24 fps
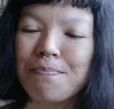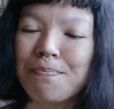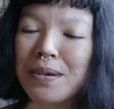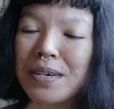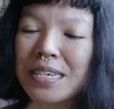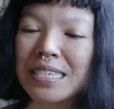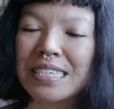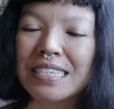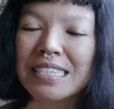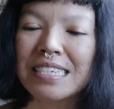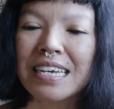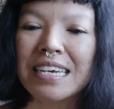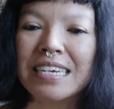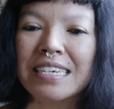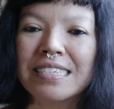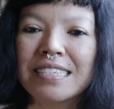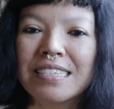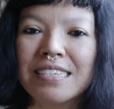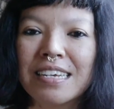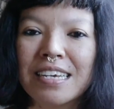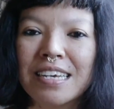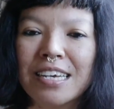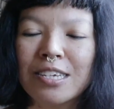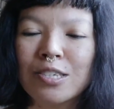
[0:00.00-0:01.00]

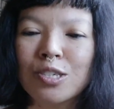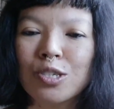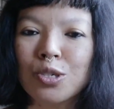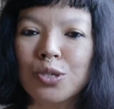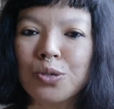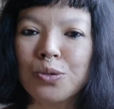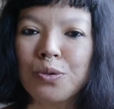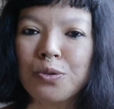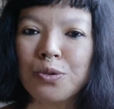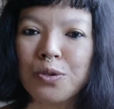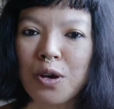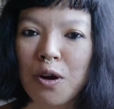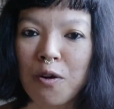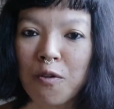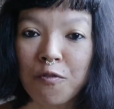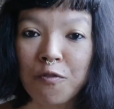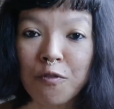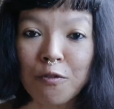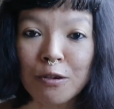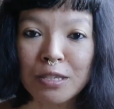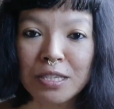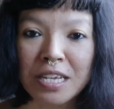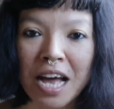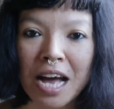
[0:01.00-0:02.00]
business into your
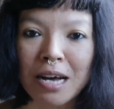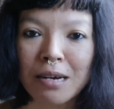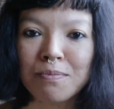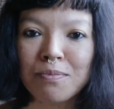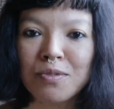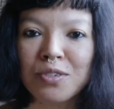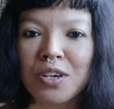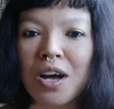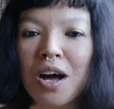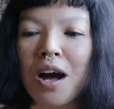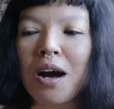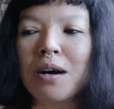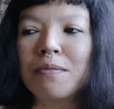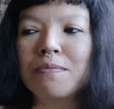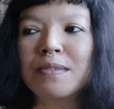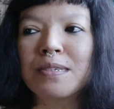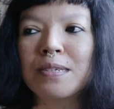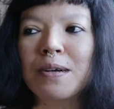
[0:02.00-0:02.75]
full-time job.